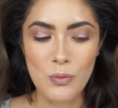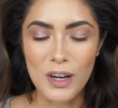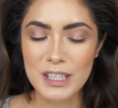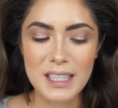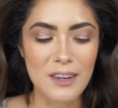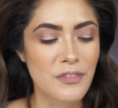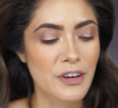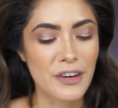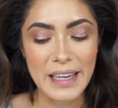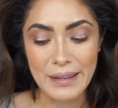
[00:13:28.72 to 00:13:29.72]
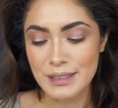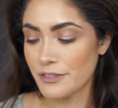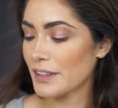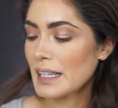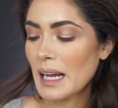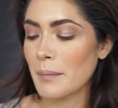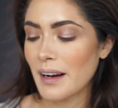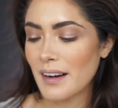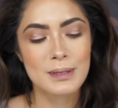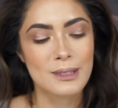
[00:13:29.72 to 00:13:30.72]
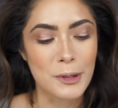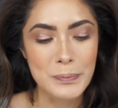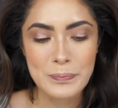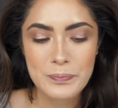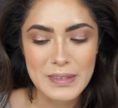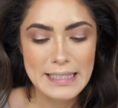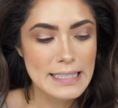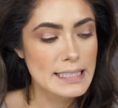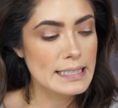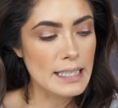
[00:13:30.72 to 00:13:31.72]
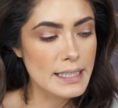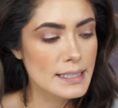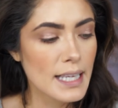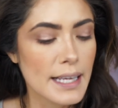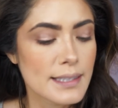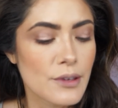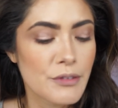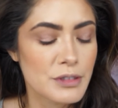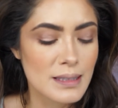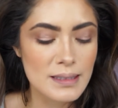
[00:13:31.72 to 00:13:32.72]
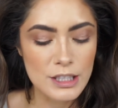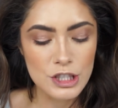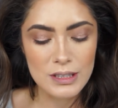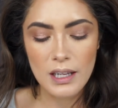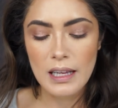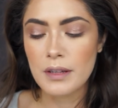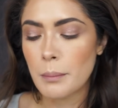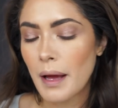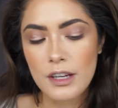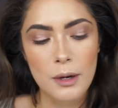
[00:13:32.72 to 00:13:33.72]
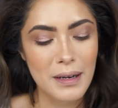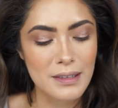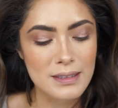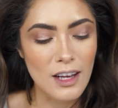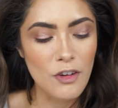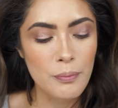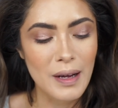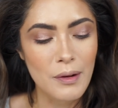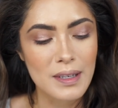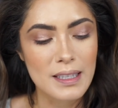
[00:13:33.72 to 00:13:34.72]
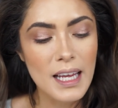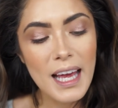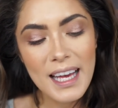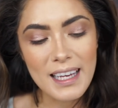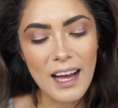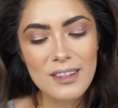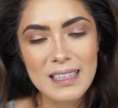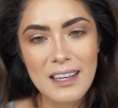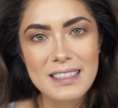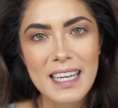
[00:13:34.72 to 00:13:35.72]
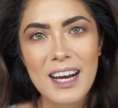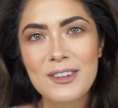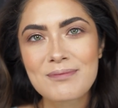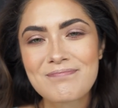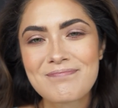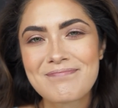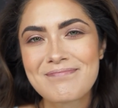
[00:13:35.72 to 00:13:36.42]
wash the comforter. It was a freaking nightmare. So it's not a good day. So ever since then, she's not allowed in the backyard by herself. But when Kyle's not in town,